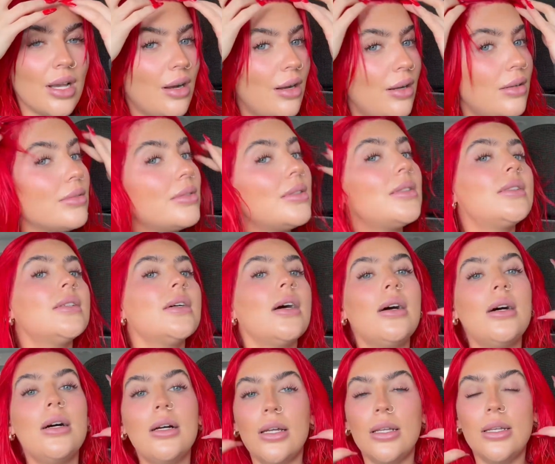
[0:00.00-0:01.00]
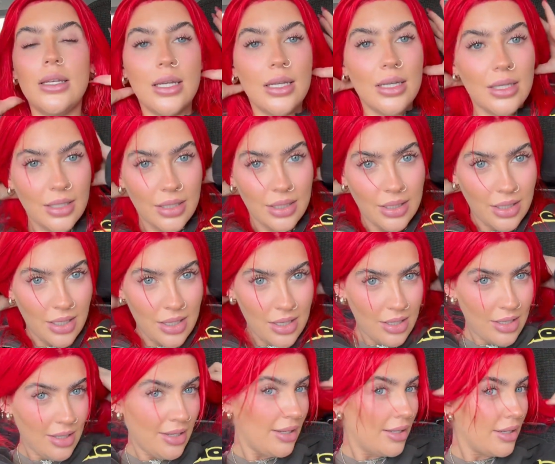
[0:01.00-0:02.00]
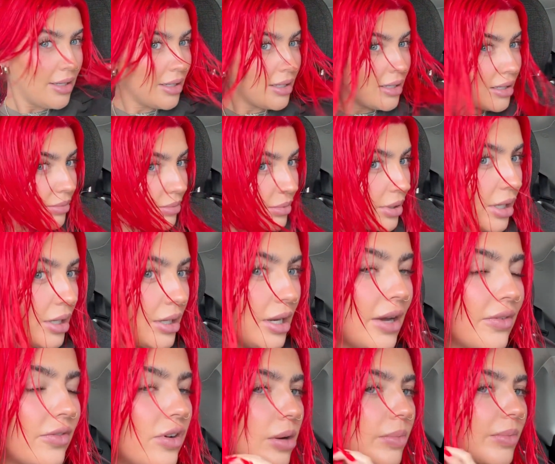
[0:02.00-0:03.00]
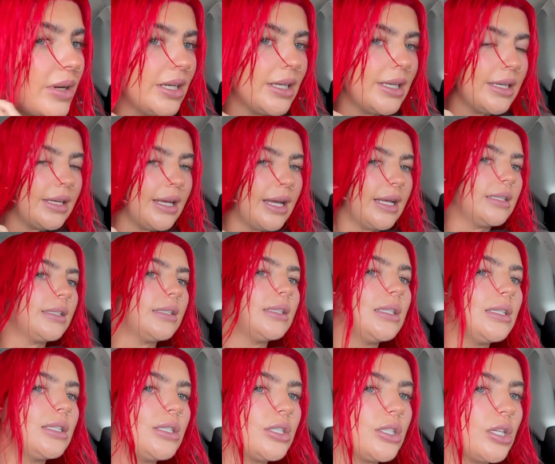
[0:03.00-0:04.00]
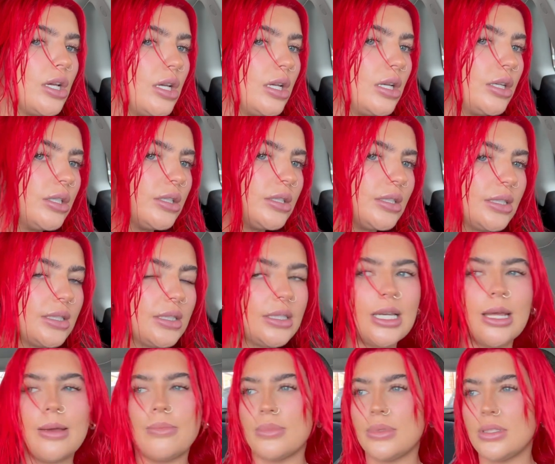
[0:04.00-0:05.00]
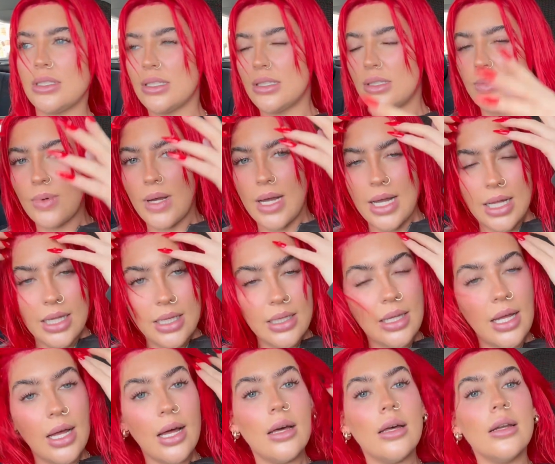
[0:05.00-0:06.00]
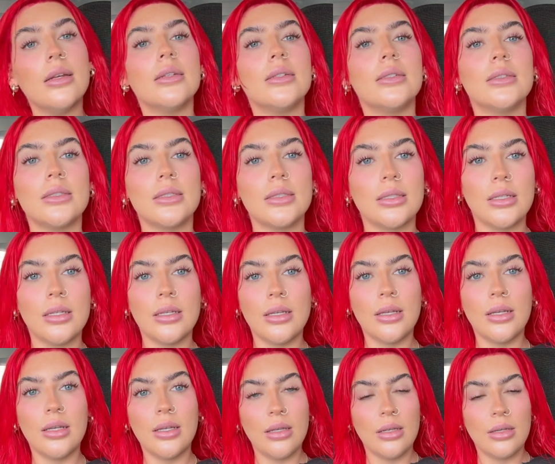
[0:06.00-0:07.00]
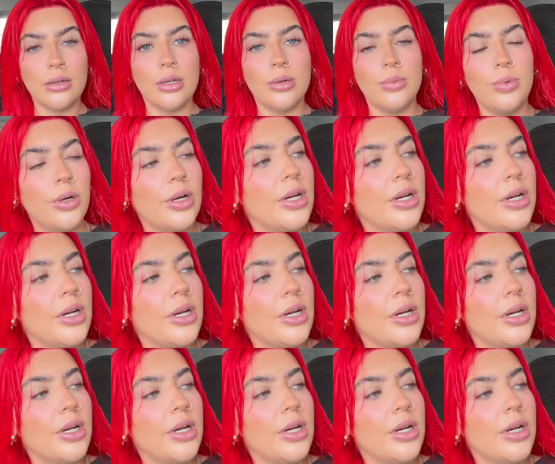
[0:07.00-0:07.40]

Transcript: All done. I've got my ends snipped as well, and I'm gonna put a